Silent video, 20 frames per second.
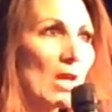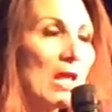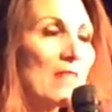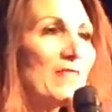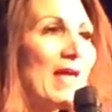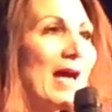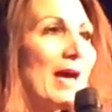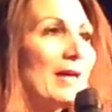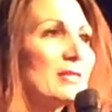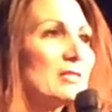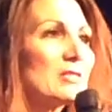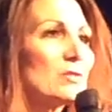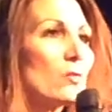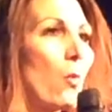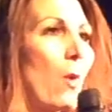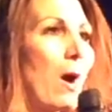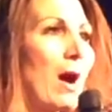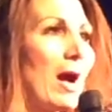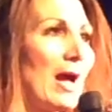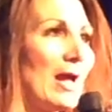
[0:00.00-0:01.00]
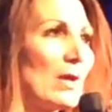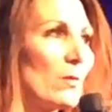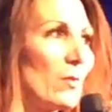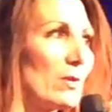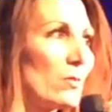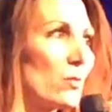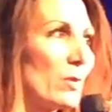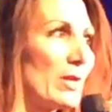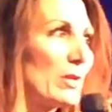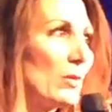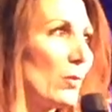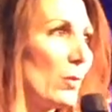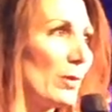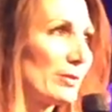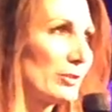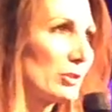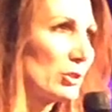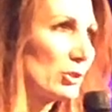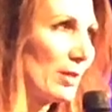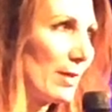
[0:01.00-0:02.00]
That is why when we
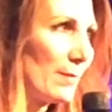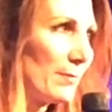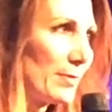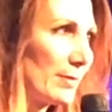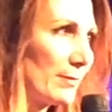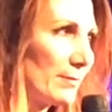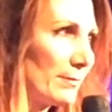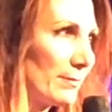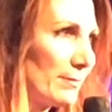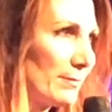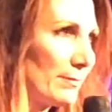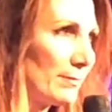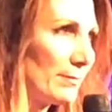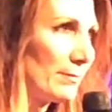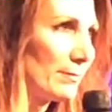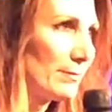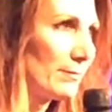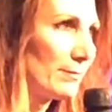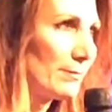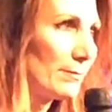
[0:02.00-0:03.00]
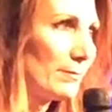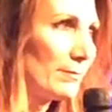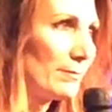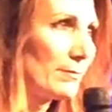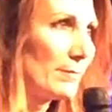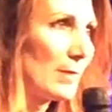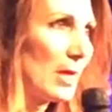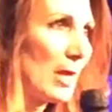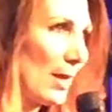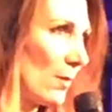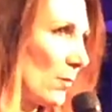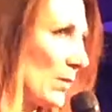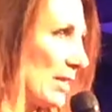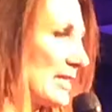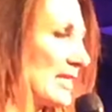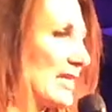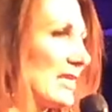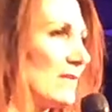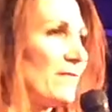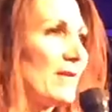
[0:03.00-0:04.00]
worship and
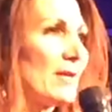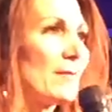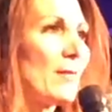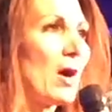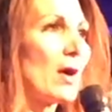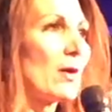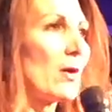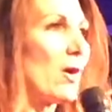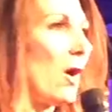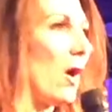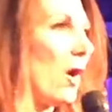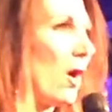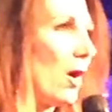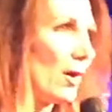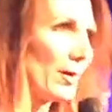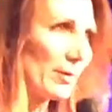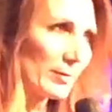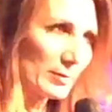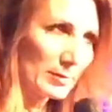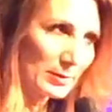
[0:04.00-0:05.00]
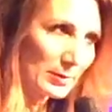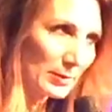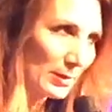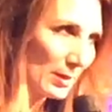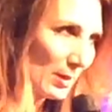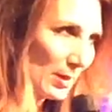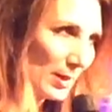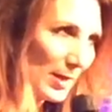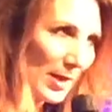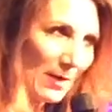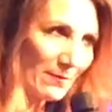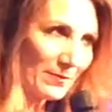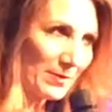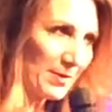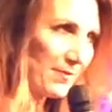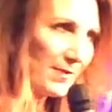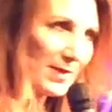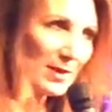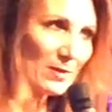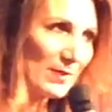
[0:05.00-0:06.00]
we give Him our heart,
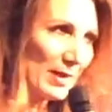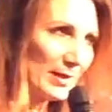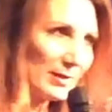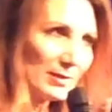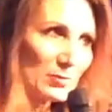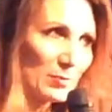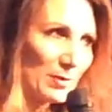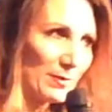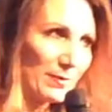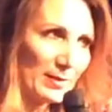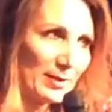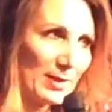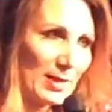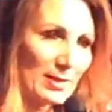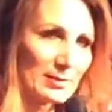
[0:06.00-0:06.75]
everything that is within